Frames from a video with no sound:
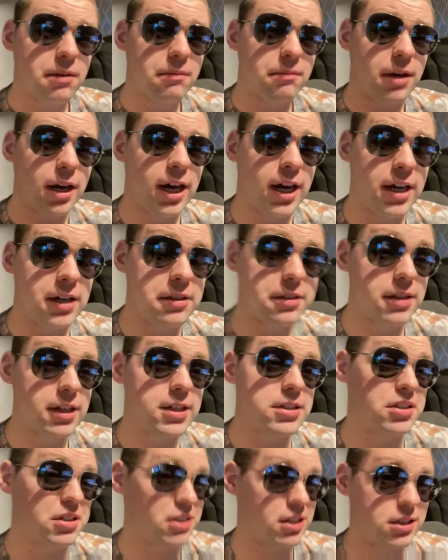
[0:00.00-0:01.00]
and
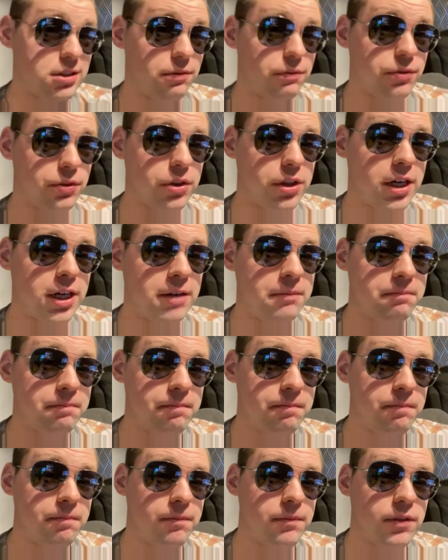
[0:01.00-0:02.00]
there's a reason for that.
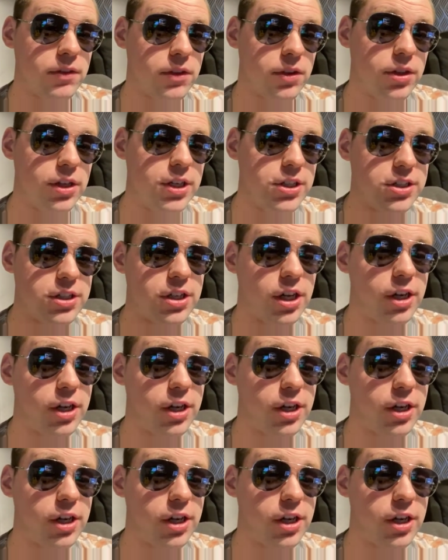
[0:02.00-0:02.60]
The reason